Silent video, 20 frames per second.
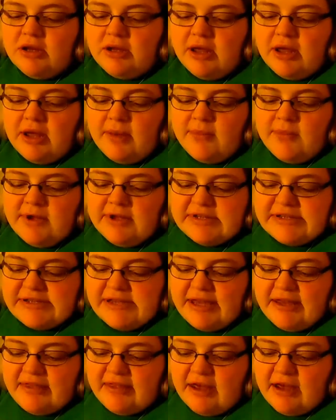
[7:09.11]
Like, I'm not
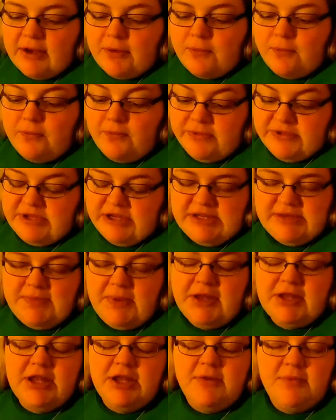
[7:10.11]
saying that I was
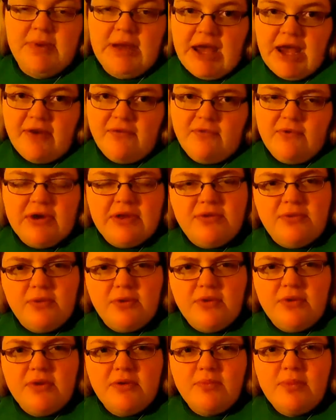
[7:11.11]
expecting to be halfway
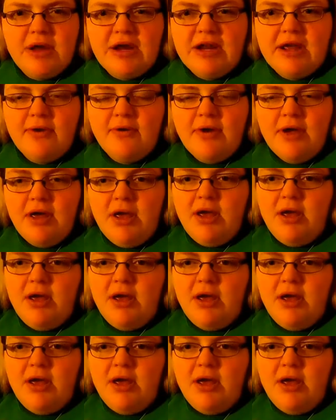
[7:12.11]
through with it by now,